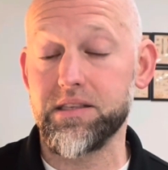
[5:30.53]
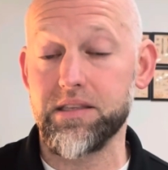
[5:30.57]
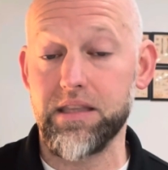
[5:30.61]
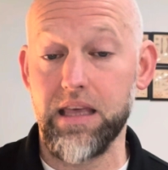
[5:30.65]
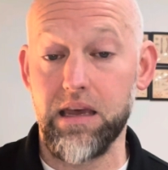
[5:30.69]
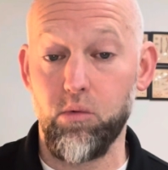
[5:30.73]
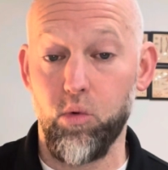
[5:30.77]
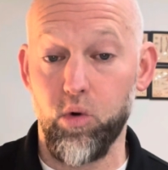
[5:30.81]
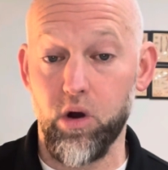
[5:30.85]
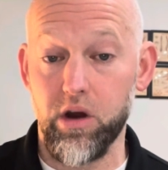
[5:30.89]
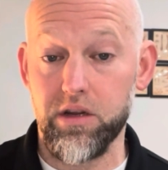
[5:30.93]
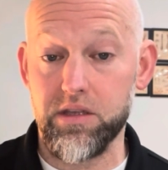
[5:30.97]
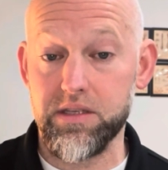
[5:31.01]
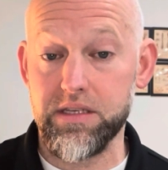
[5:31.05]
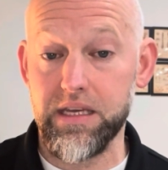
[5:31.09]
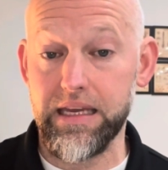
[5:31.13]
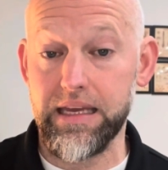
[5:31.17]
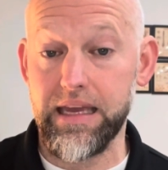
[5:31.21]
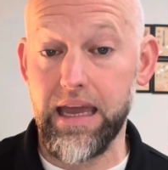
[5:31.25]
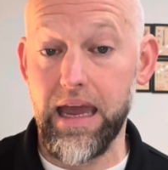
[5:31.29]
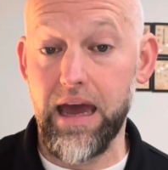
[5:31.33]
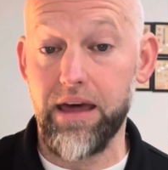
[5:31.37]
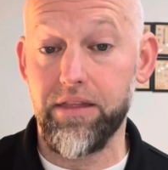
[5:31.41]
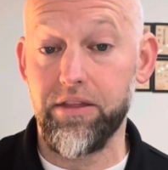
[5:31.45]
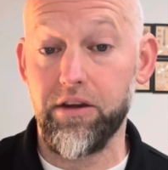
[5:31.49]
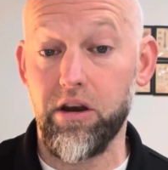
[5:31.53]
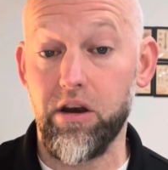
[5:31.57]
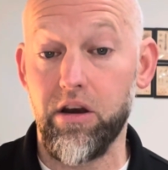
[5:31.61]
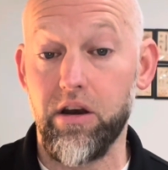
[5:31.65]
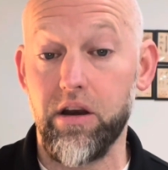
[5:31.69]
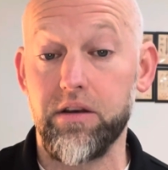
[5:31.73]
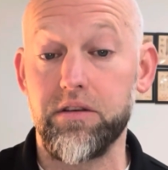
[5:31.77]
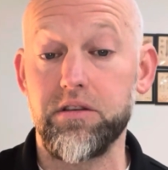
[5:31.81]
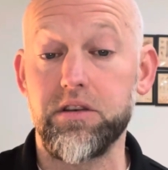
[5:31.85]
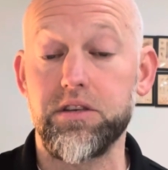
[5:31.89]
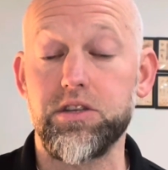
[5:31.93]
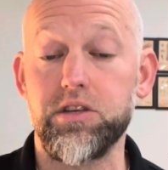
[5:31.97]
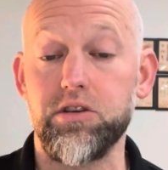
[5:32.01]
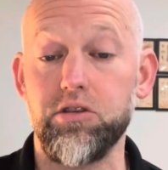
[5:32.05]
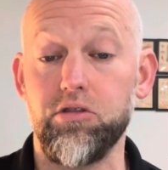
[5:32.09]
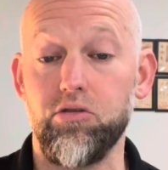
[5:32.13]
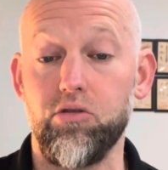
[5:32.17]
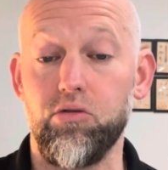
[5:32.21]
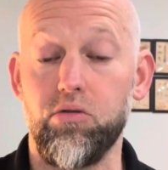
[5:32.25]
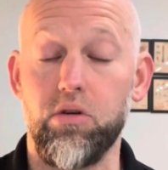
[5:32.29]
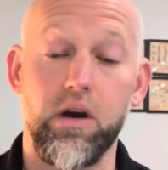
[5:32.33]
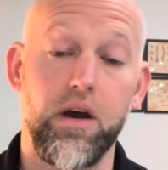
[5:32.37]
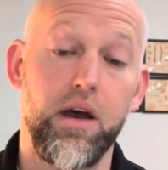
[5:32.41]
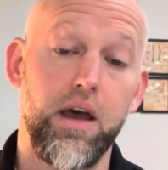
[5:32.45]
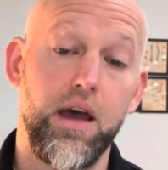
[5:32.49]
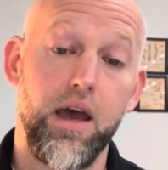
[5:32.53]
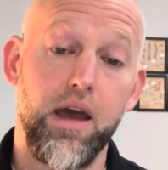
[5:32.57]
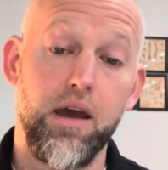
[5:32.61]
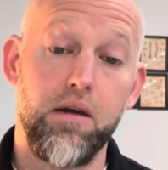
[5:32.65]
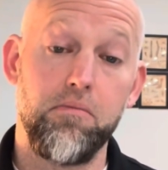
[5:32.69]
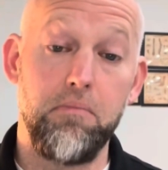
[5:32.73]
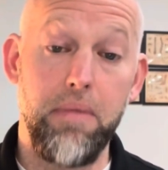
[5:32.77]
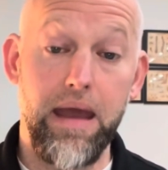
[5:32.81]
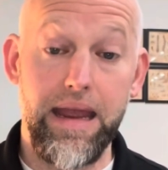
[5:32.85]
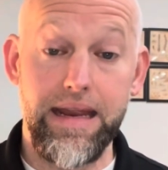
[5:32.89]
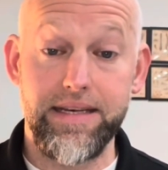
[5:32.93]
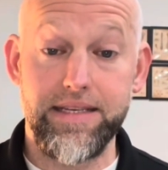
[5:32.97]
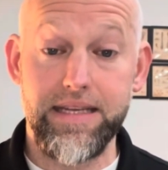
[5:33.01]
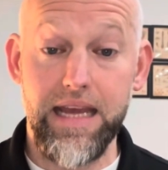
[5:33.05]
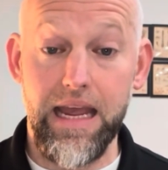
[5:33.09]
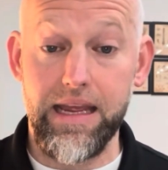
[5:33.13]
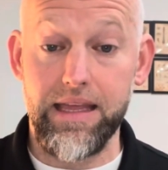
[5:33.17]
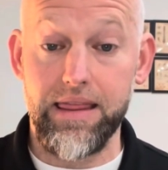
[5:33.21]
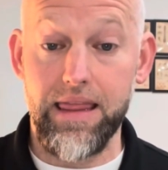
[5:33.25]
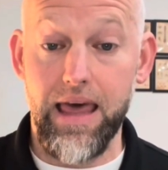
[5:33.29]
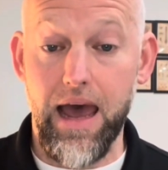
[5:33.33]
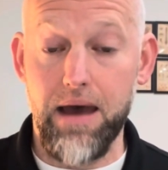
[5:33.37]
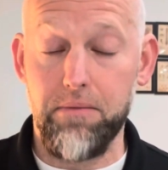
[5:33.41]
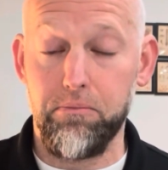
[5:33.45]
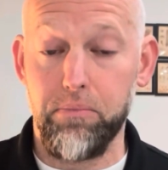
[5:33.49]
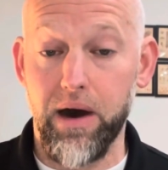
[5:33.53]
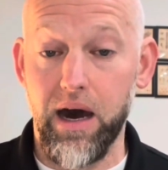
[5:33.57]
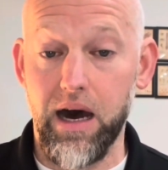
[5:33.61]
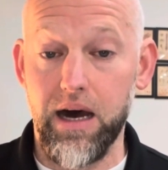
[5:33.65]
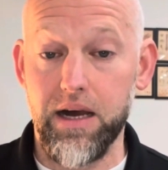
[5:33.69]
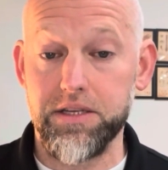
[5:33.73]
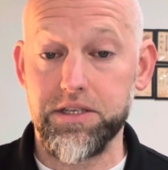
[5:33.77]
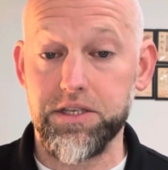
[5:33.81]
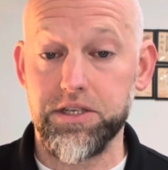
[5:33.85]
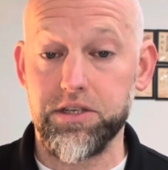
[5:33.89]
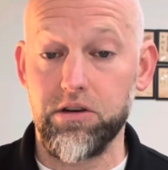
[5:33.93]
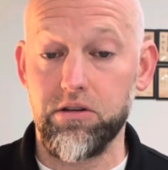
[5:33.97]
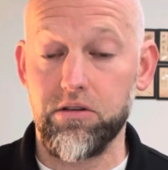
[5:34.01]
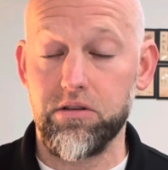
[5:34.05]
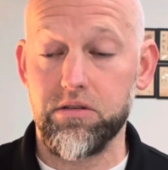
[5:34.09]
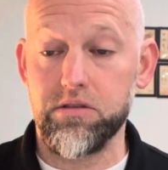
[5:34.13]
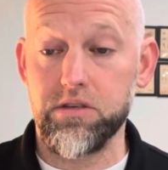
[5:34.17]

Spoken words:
they work together to maintain that posture.